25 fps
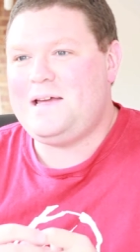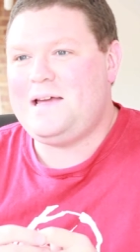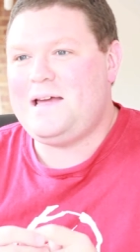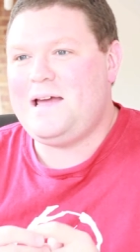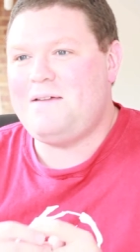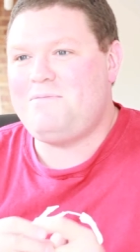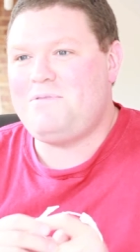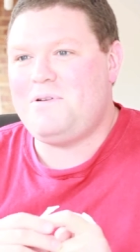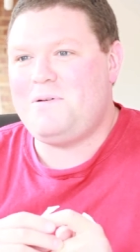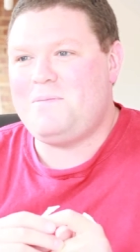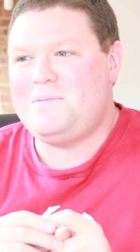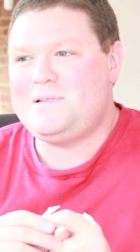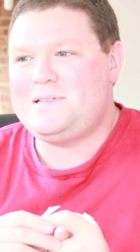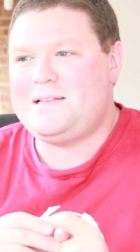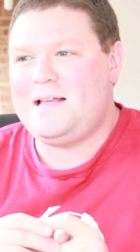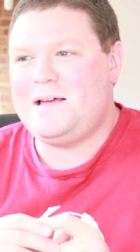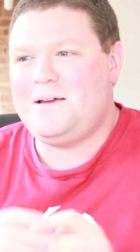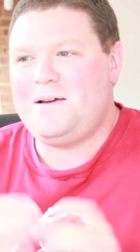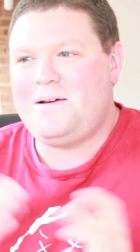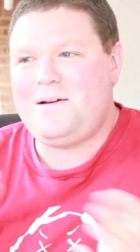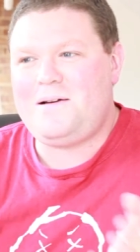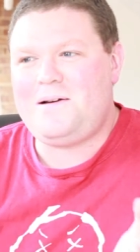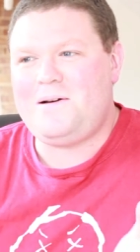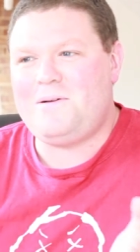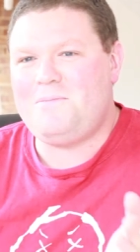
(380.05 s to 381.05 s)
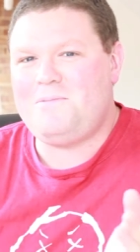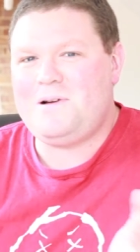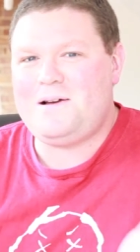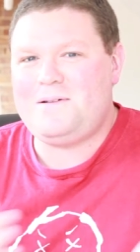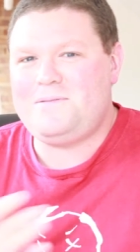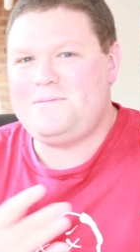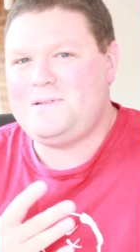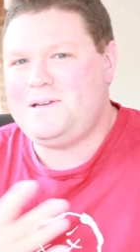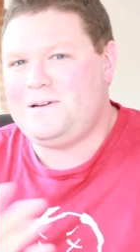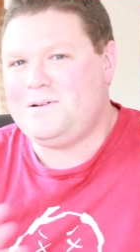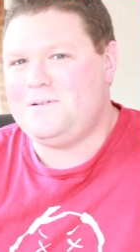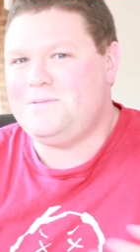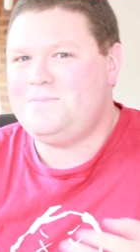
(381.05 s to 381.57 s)
everyone was like, oh,
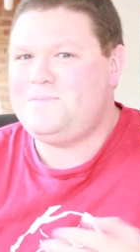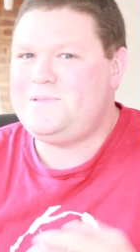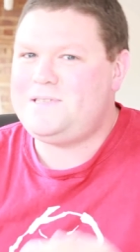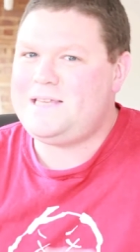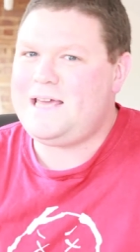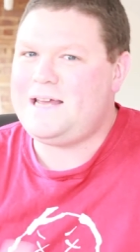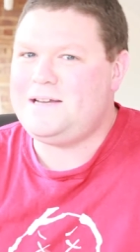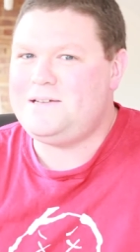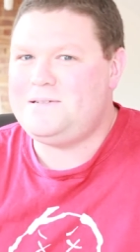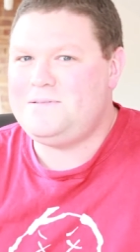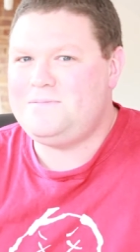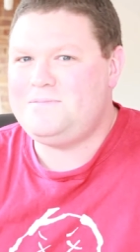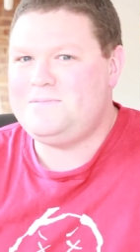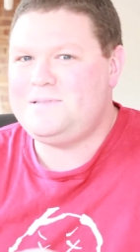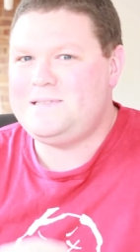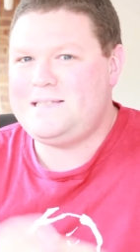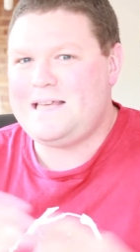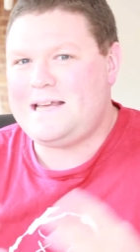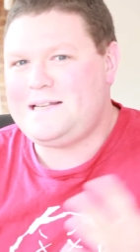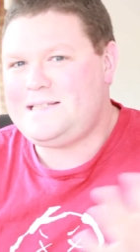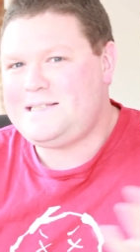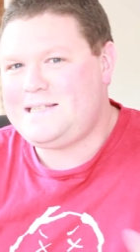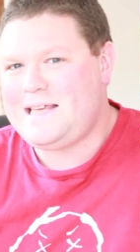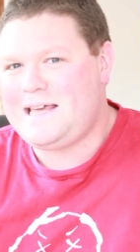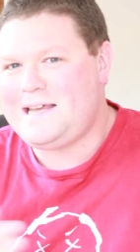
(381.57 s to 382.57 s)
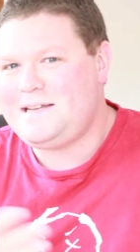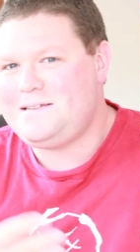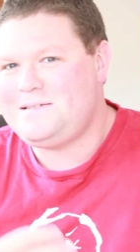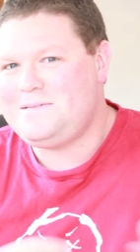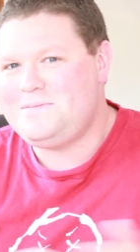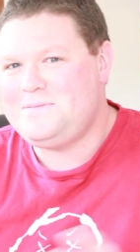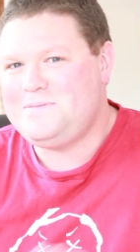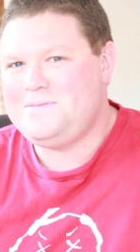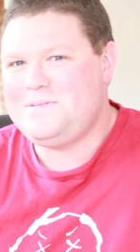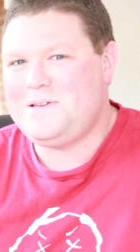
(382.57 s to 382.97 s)
well, you know, Zed, Zed said.